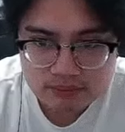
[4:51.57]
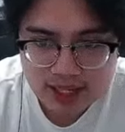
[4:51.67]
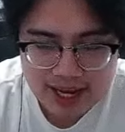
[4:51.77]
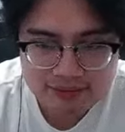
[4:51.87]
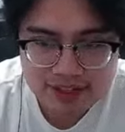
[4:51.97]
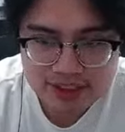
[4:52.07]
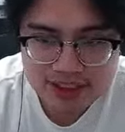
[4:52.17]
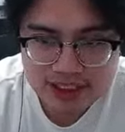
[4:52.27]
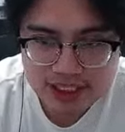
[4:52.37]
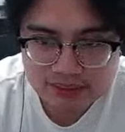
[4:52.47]
I have never
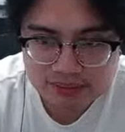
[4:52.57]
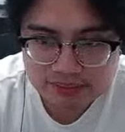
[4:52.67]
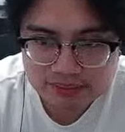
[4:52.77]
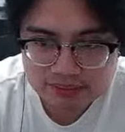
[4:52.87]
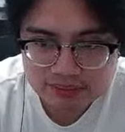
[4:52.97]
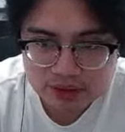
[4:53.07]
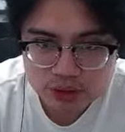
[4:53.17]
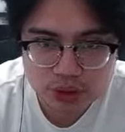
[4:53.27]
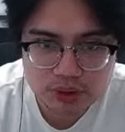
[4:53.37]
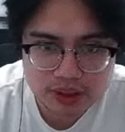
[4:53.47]
seen that.
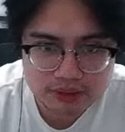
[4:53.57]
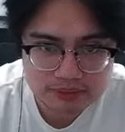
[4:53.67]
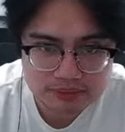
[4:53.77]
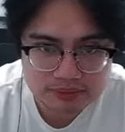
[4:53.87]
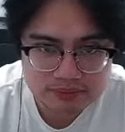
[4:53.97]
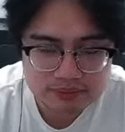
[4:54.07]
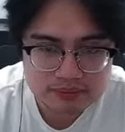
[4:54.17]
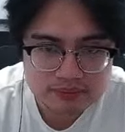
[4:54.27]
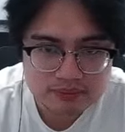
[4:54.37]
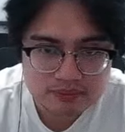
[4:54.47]
Julian.
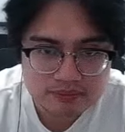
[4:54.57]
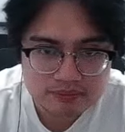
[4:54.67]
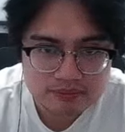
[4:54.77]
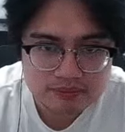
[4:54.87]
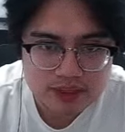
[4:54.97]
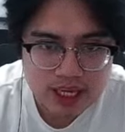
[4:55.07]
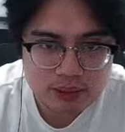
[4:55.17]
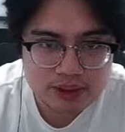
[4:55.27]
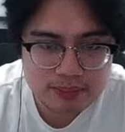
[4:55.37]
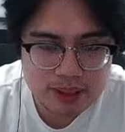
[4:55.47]
I
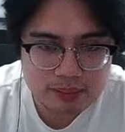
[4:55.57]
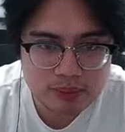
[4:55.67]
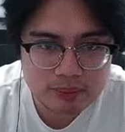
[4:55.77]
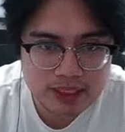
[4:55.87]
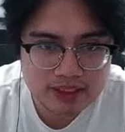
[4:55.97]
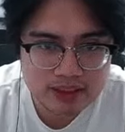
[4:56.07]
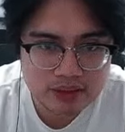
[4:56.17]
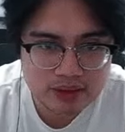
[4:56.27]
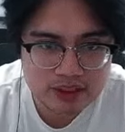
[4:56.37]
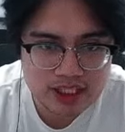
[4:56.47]
would say probably better than
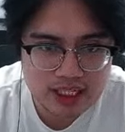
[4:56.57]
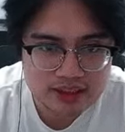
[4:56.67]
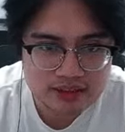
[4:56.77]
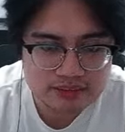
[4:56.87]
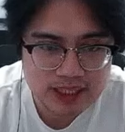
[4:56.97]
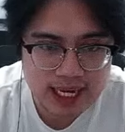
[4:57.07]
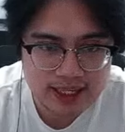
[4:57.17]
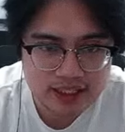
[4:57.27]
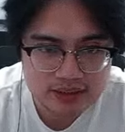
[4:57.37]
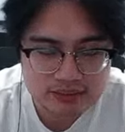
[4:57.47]
all these guys.
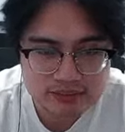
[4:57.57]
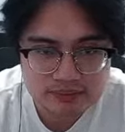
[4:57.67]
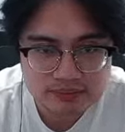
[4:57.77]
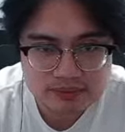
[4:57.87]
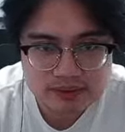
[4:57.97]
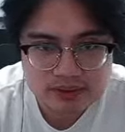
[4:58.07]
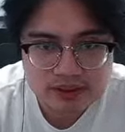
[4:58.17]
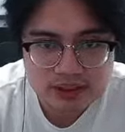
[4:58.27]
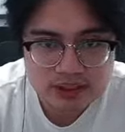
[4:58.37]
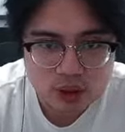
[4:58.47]
A.
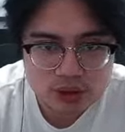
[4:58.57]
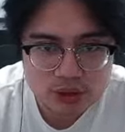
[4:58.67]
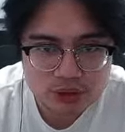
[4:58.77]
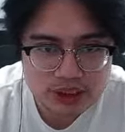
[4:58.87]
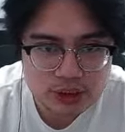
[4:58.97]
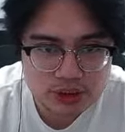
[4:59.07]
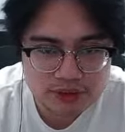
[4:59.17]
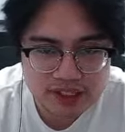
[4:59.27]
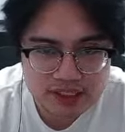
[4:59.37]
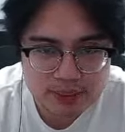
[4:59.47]
Also, these two are
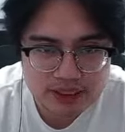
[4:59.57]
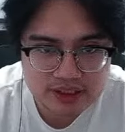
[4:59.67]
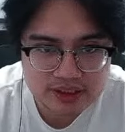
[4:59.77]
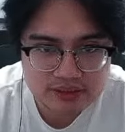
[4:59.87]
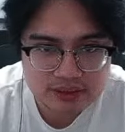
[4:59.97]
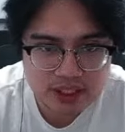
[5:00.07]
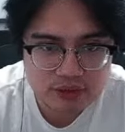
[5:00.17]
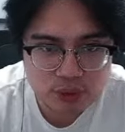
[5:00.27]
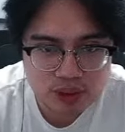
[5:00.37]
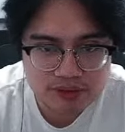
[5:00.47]
flex picks. if
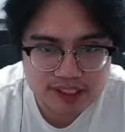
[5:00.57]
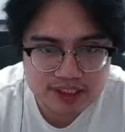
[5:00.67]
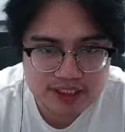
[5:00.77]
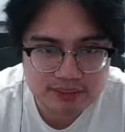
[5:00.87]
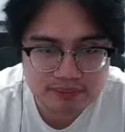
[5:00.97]
you want to flex it.